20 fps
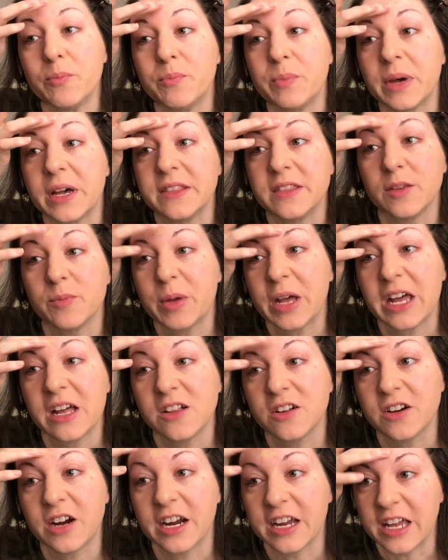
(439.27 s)
But the
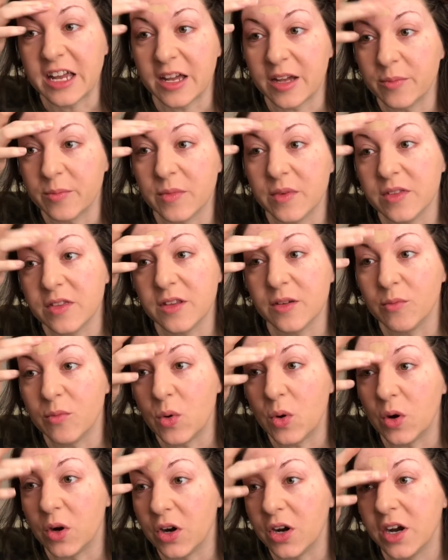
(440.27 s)
paler I am, the
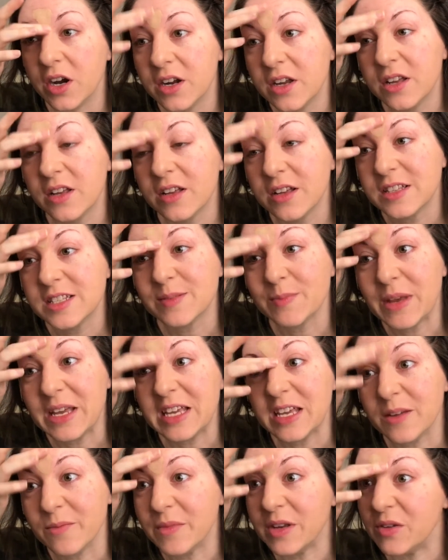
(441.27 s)
more it's
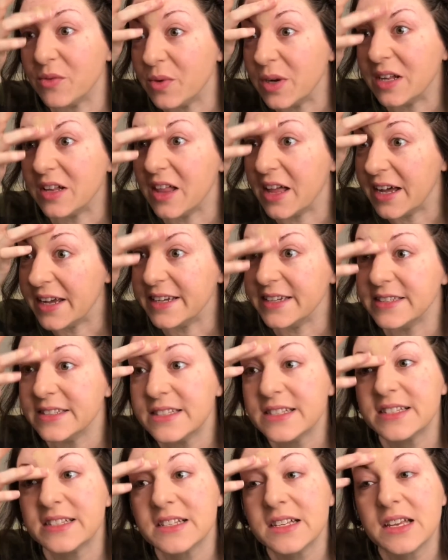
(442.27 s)
making me
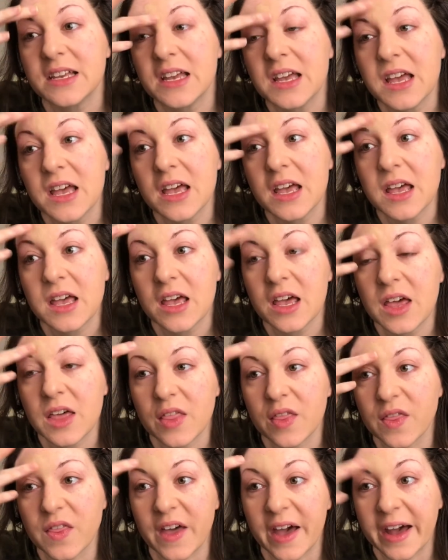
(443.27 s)
realize
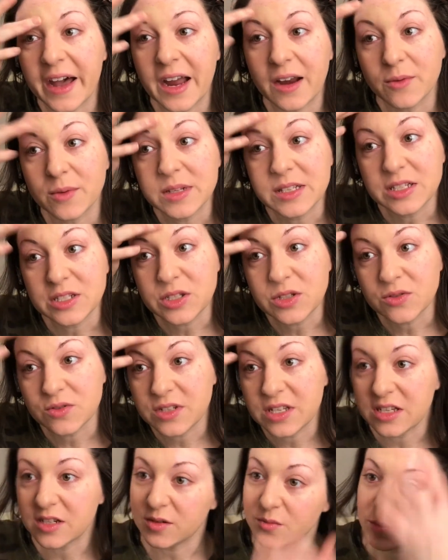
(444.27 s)
that I really do
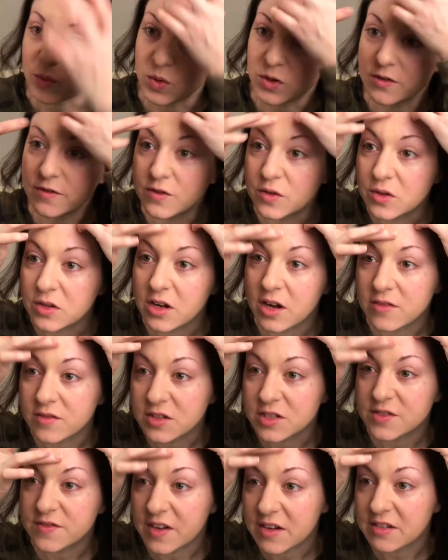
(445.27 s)
need a more full
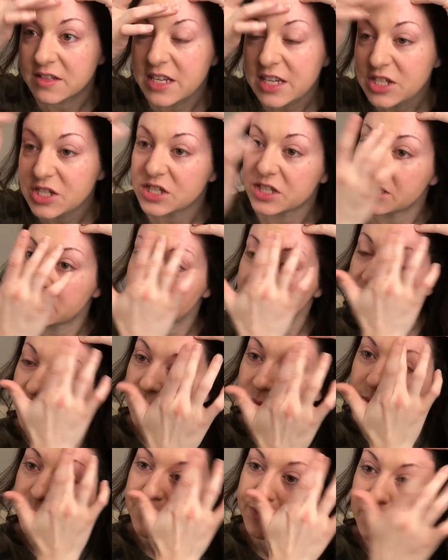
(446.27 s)
coverage foundation,
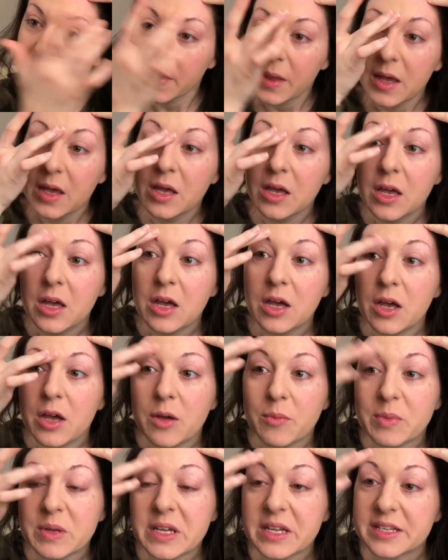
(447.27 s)

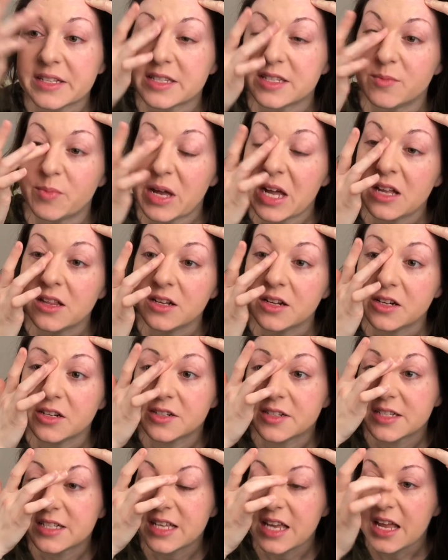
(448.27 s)
because the paler your
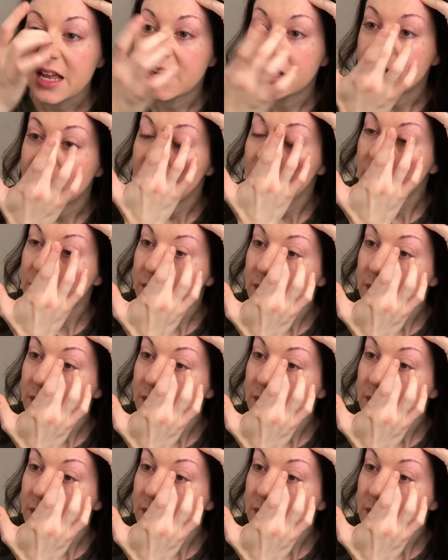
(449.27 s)
skin,